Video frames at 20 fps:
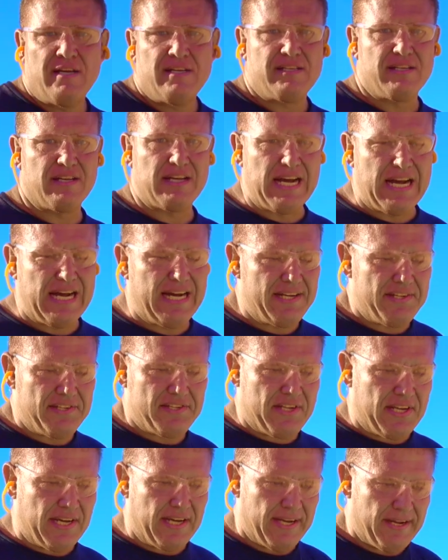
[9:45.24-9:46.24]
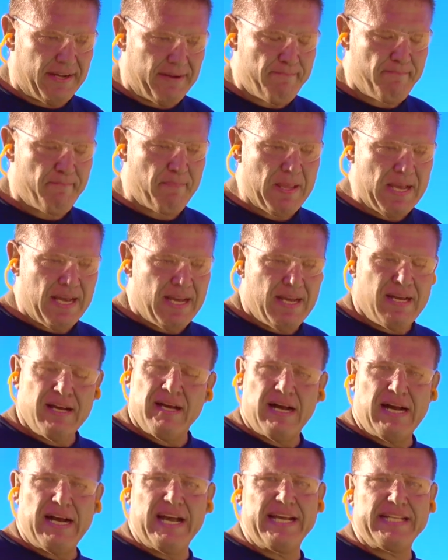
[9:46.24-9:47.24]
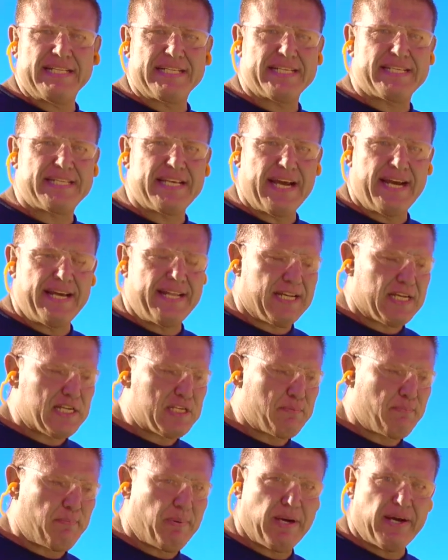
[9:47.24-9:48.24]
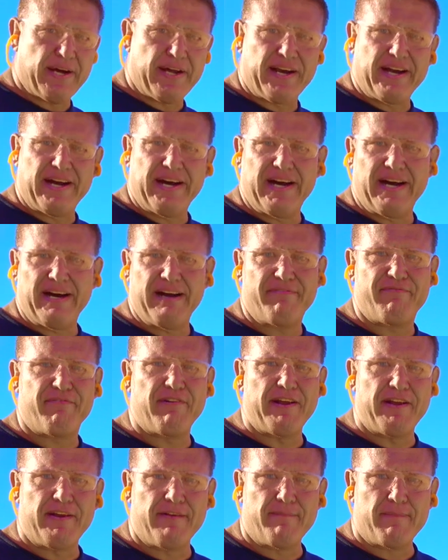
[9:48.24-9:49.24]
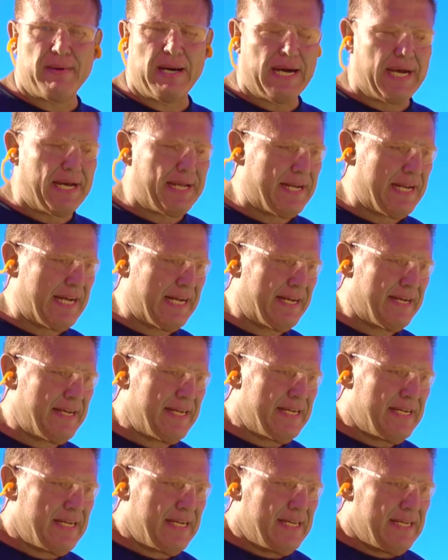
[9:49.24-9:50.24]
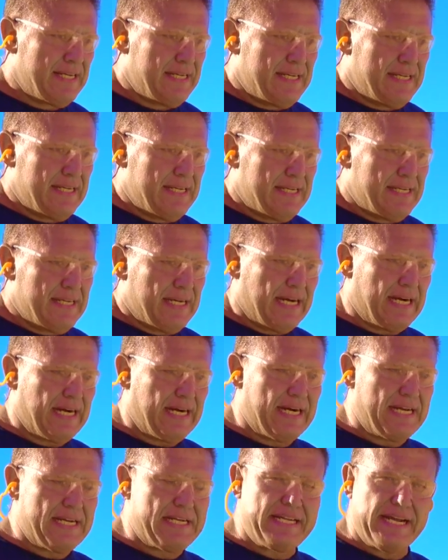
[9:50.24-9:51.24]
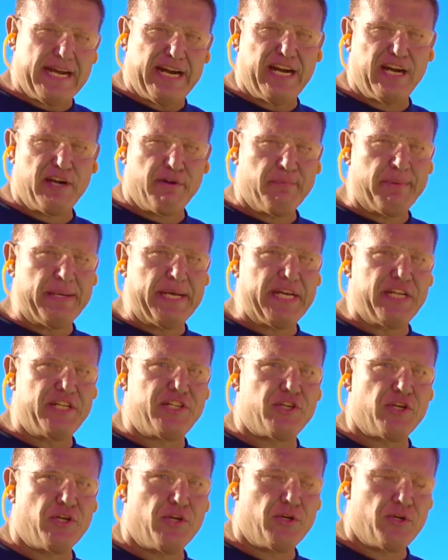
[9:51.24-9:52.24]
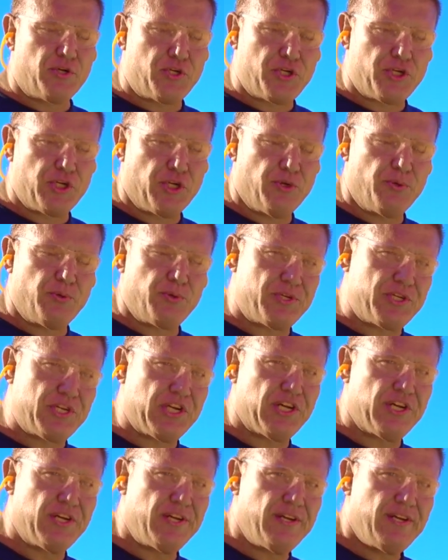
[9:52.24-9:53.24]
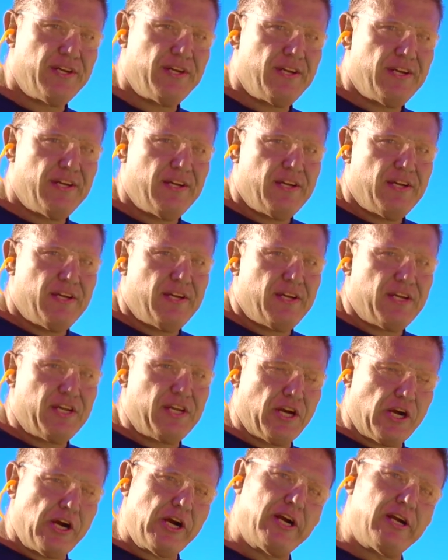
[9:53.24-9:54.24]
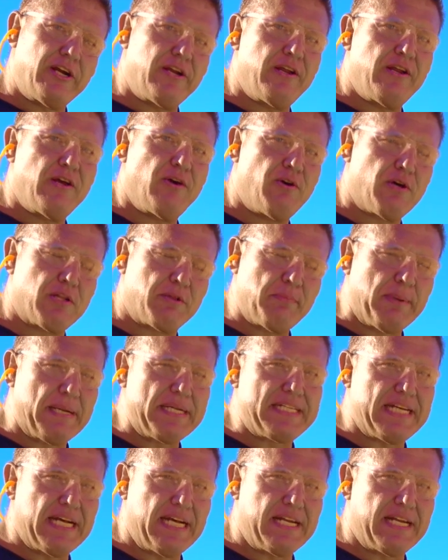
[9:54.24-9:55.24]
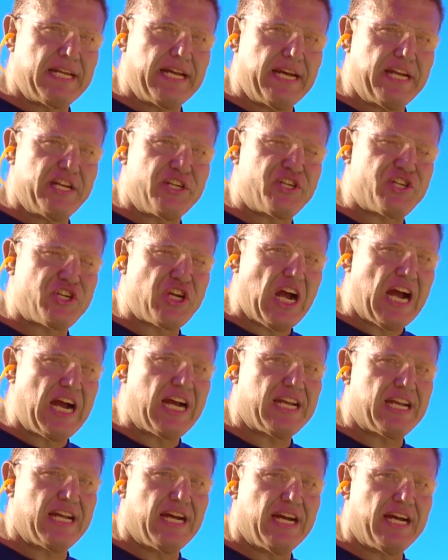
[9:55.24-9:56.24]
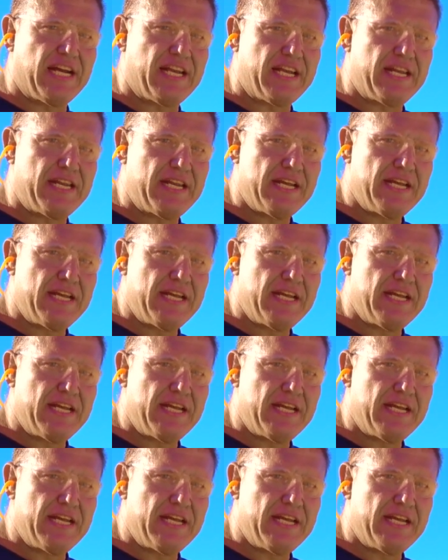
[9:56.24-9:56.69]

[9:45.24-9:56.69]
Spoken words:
So guys, I hate to say this, but a friend of mine dared me to shoot urine with my 10 gauge shotgun.